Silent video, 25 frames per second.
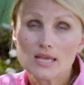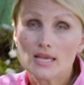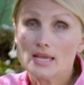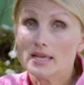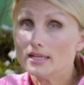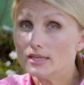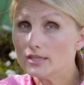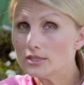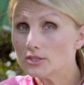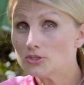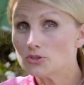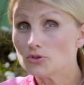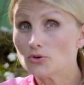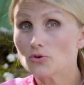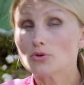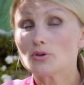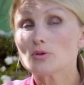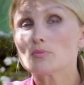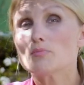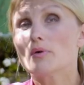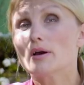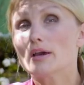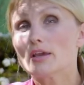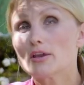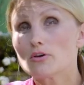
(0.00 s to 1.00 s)
It is
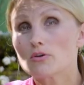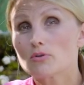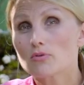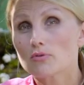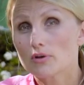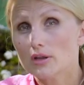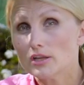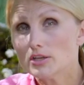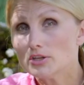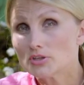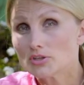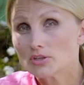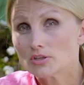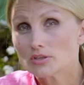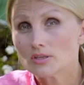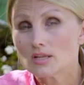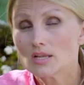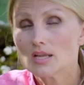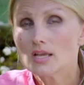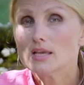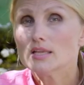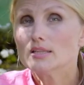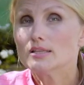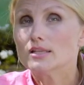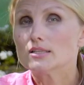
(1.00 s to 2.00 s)
during migration
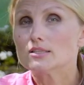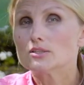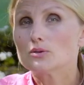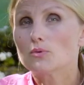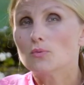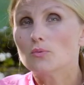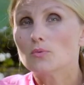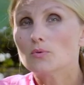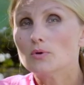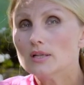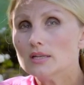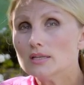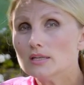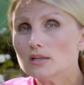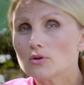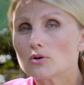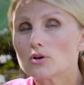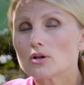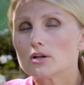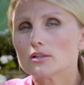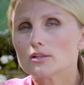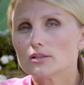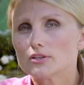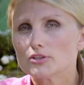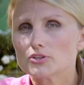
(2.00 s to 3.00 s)
that window
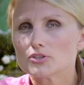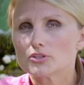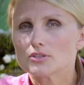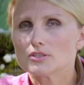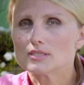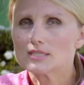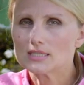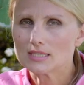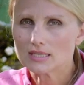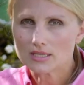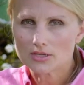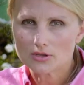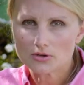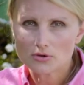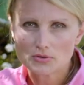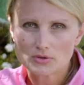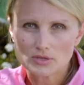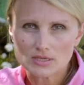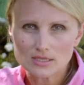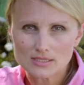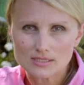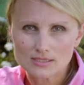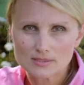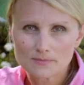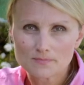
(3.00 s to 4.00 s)
collisions
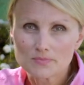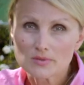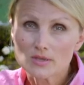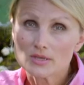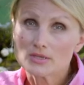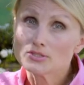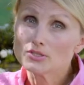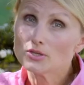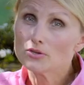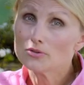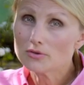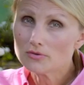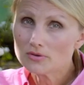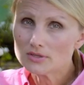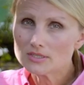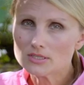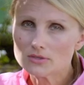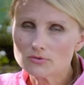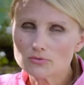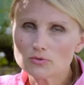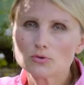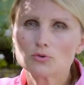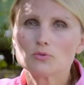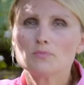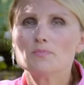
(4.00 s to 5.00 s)
increase. So there is
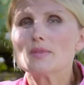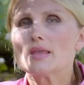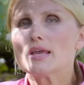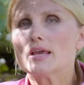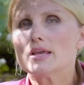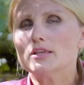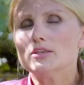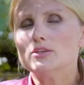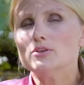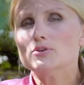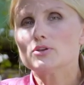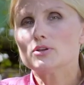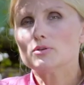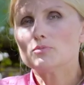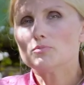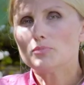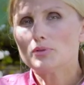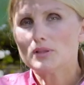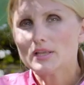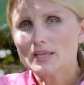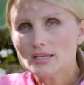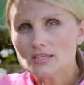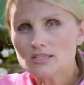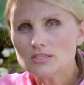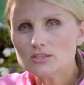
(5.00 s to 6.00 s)
a rule. You can
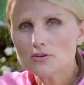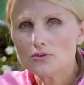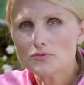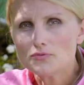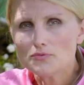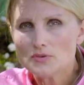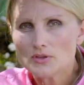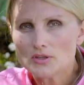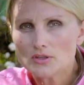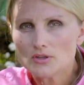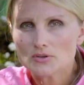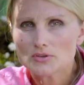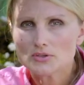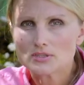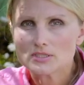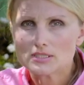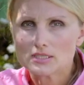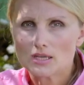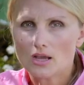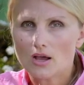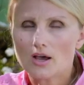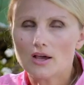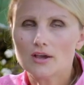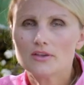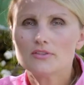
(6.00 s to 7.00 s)
place your feeders
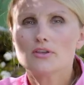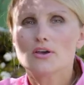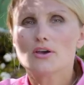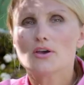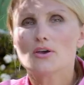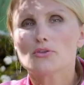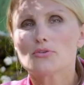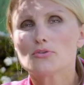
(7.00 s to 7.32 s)
either